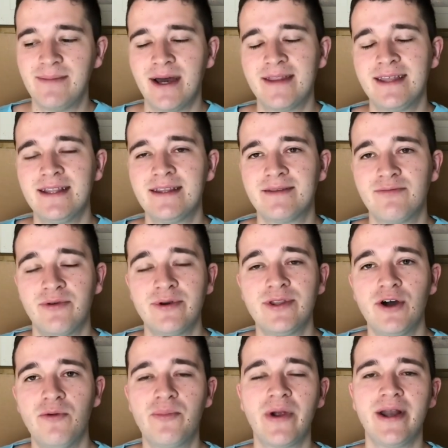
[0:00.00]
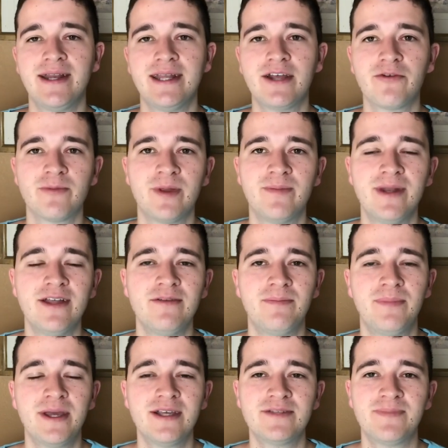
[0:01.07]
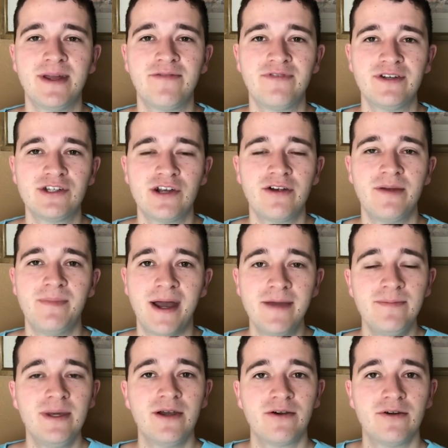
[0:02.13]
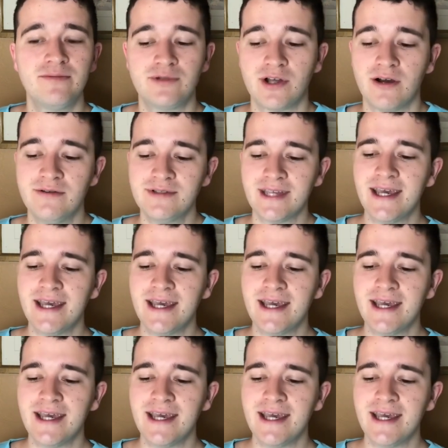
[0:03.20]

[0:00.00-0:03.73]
I think with no Brandon Ingram, the biggest beneficiary might be Herb Jones.